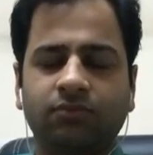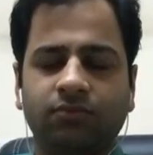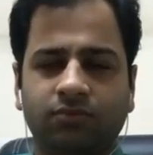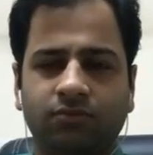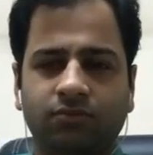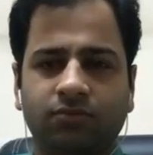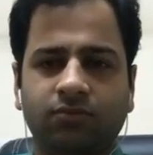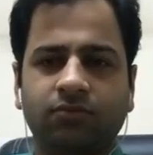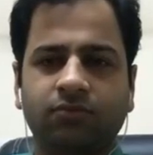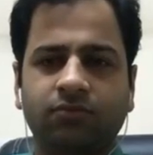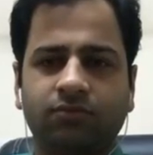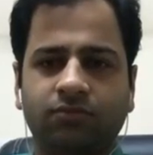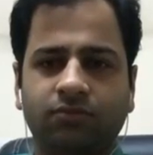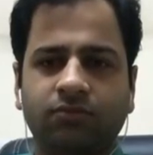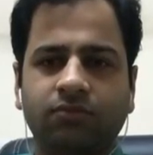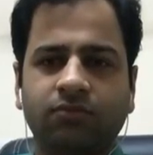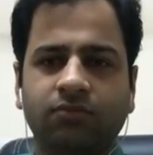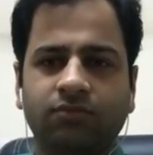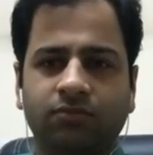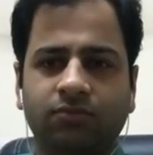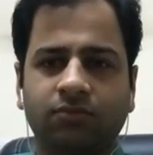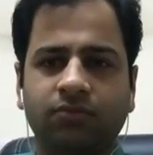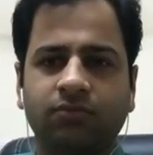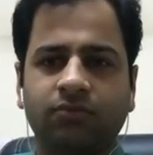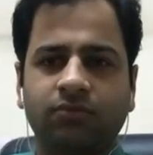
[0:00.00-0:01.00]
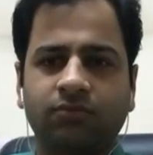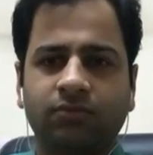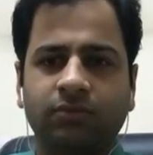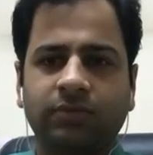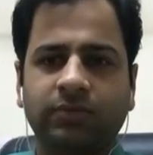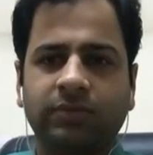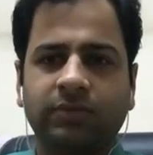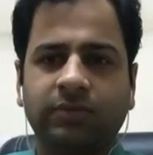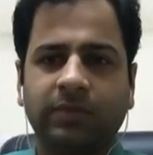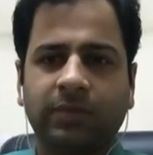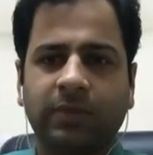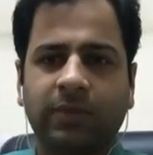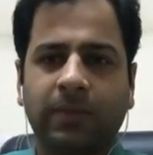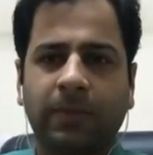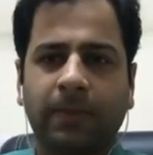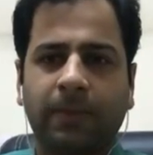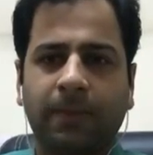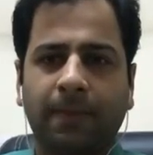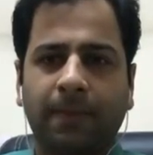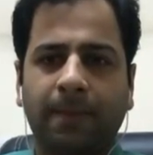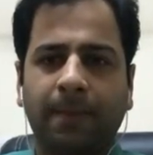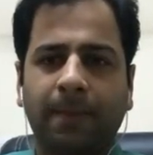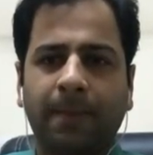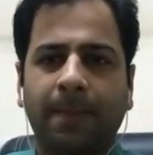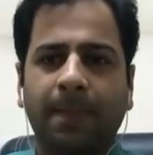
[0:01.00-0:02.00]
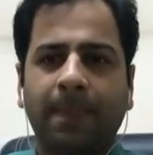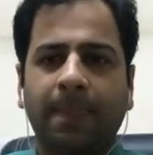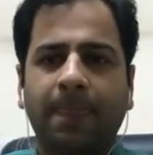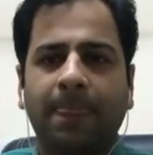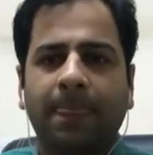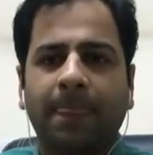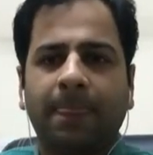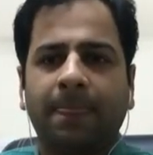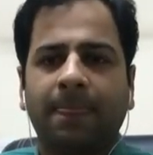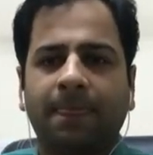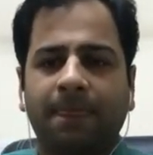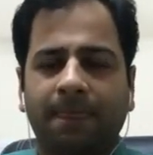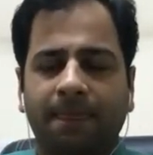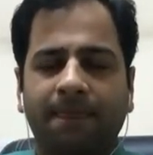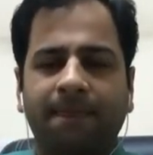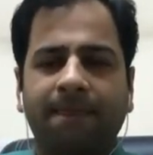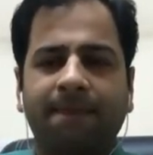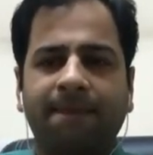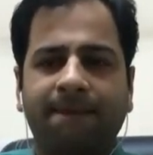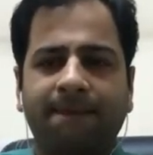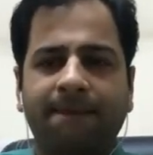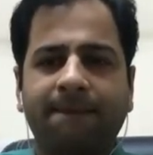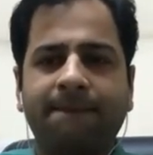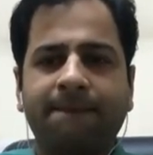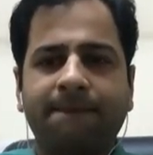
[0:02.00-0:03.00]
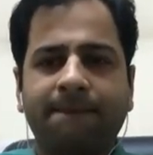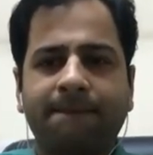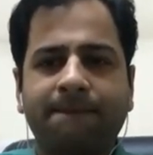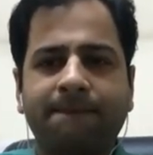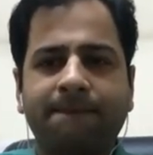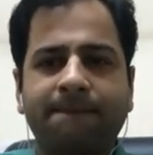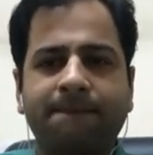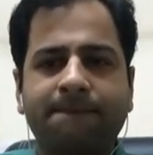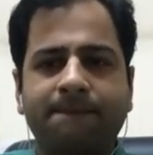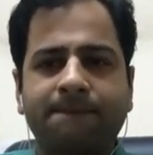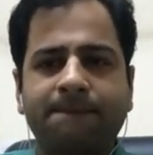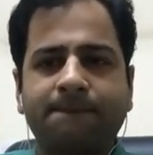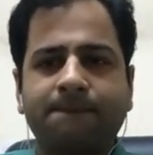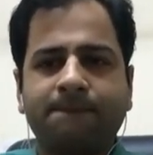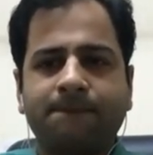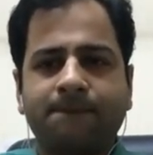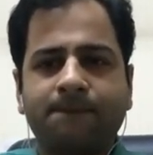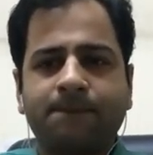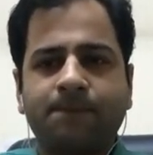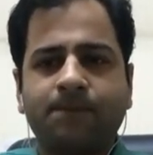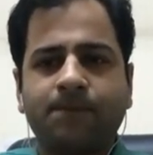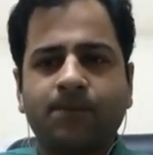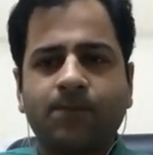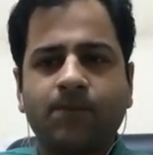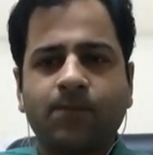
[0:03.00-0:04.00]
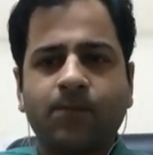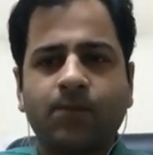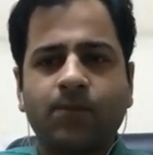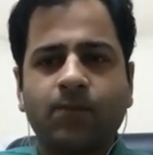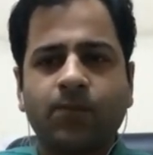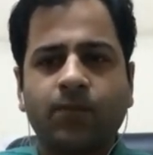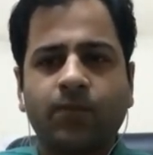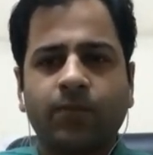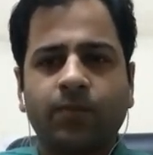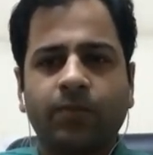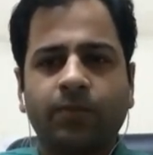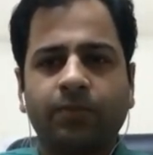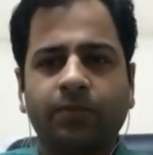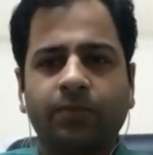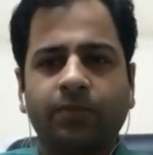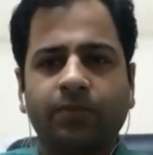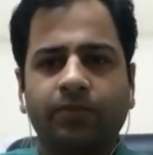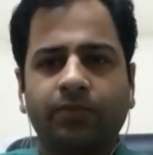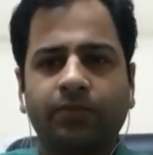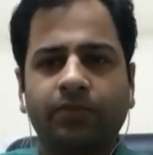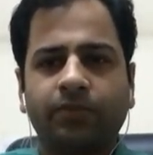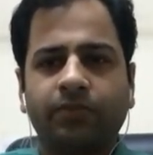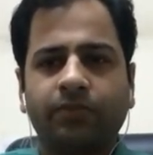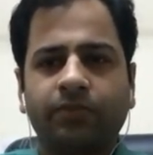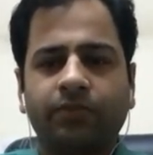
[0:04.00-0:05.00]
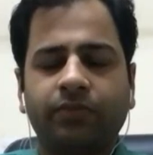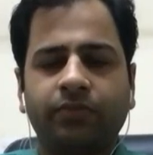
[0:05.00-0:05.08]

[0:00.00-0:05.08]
(silent)